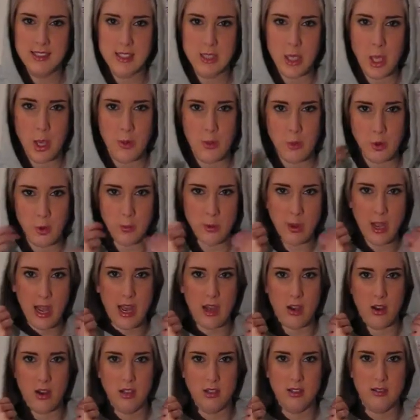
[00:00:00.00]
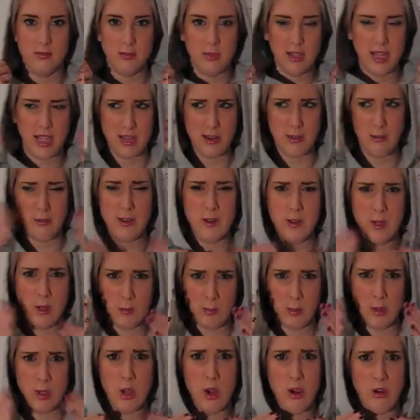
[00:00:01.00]
so I thought I'd put a hat on, but then I feel a
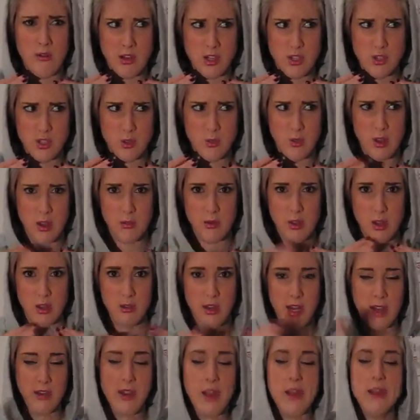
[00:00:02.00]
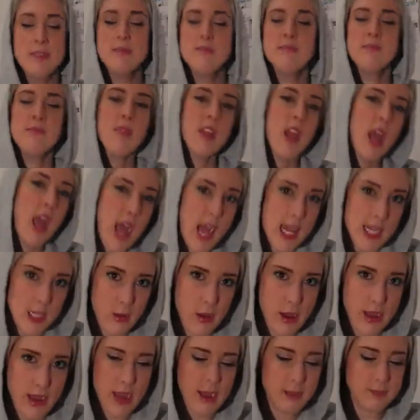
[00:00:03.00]
little bit orange as well with the whole neck.
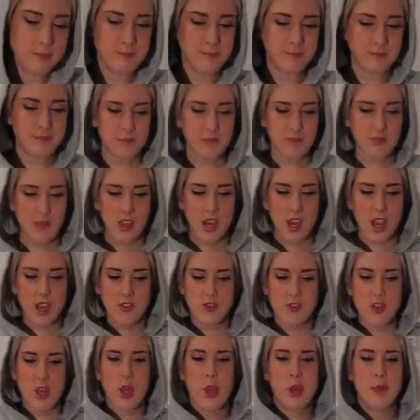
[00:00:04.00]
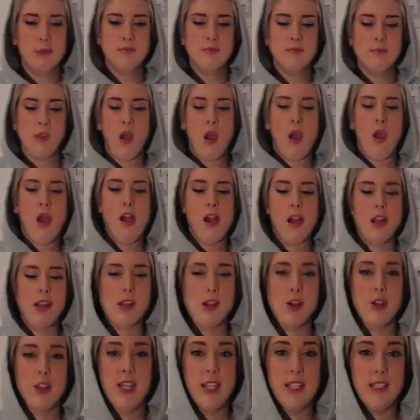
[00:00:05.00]
Anyway, yeah, so
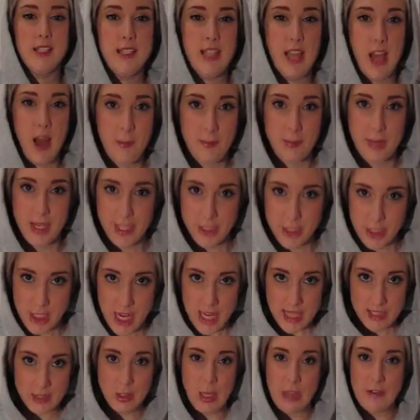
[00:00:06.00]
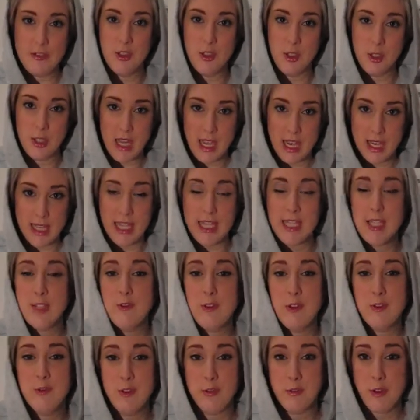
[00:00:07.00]
the CRB check, so I have to do that, and that's
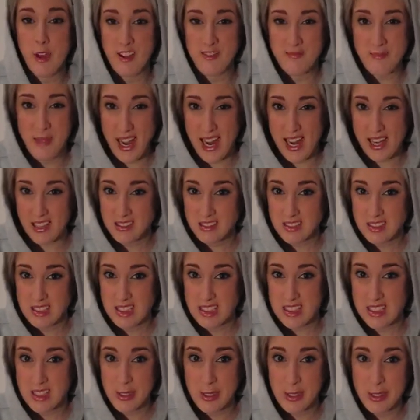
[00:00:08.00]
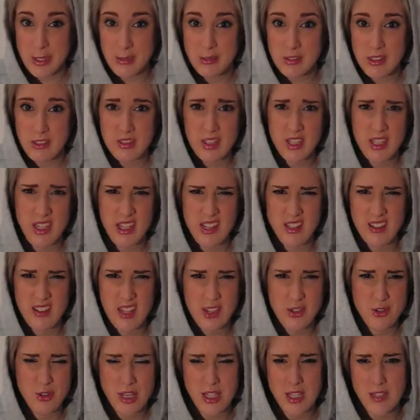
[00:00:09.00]
£55. So you have to
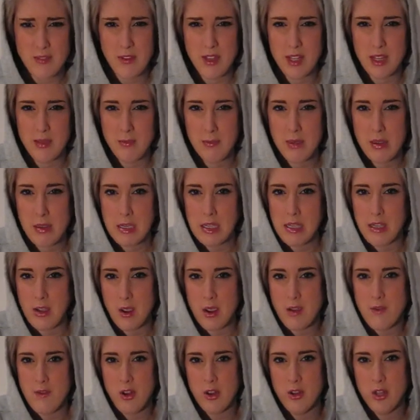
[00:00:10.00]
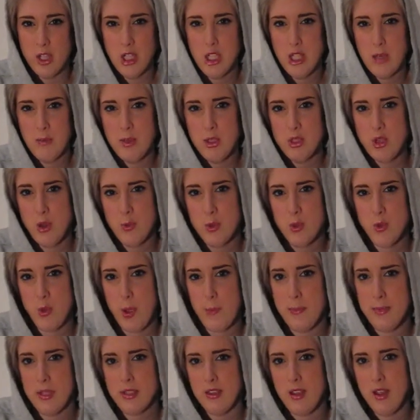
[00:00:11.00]
then transfer the money over on the Yummy Jobs
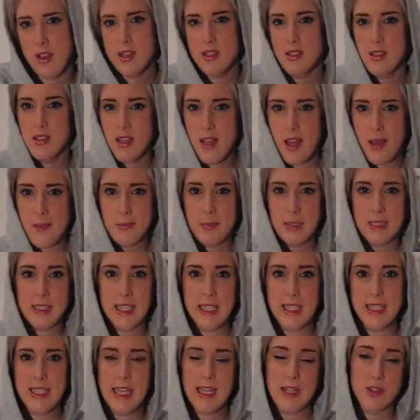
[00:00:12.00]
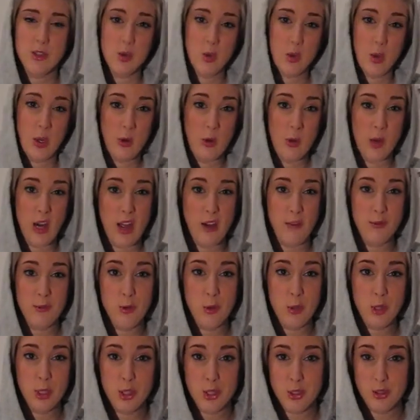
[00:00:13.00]
website to them, and they then sort it all out
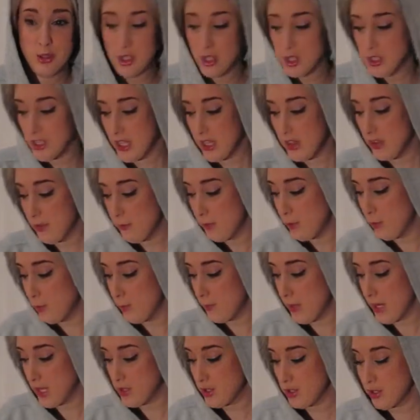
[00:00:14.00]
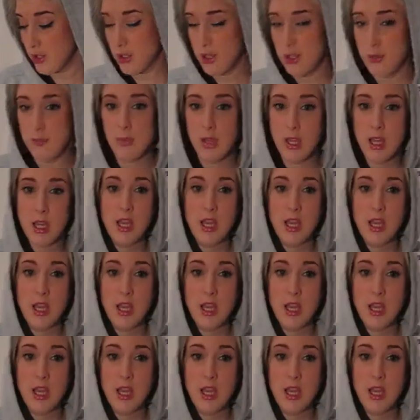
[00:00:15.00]
for you. You just send the form back to them,